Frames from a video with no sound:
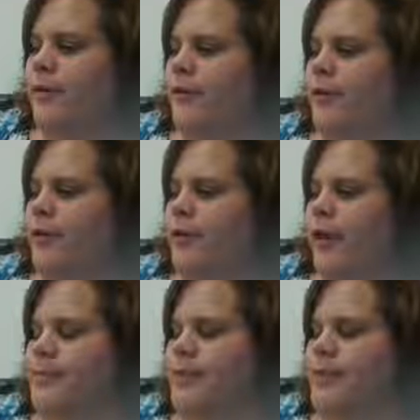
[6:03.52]
For
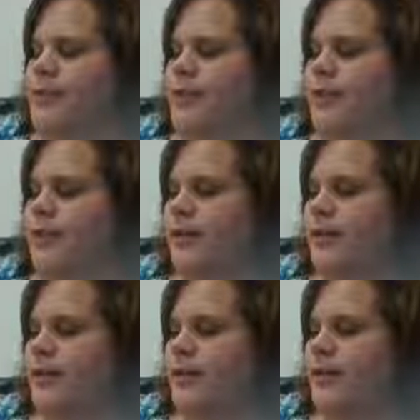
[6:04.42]
composition,
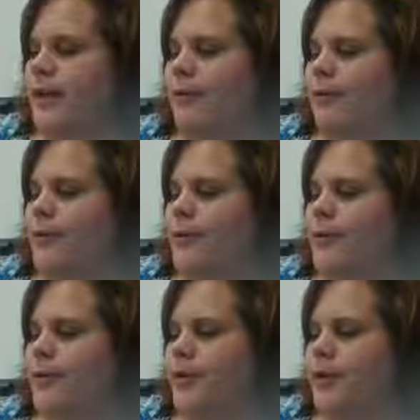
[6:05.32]
I want you
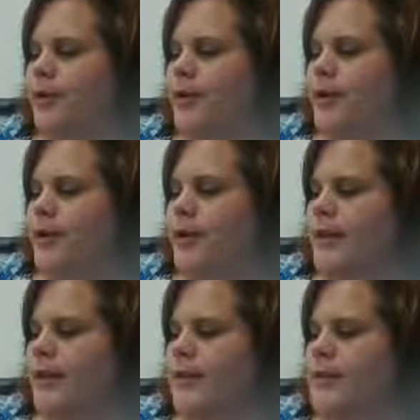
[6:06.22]
to put
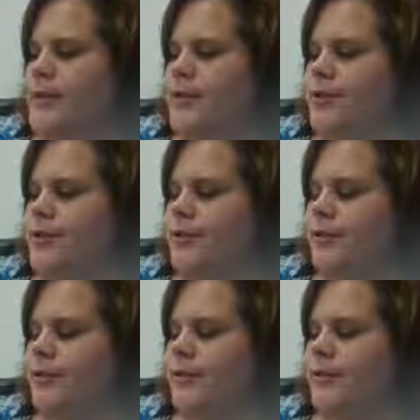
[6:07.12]
composition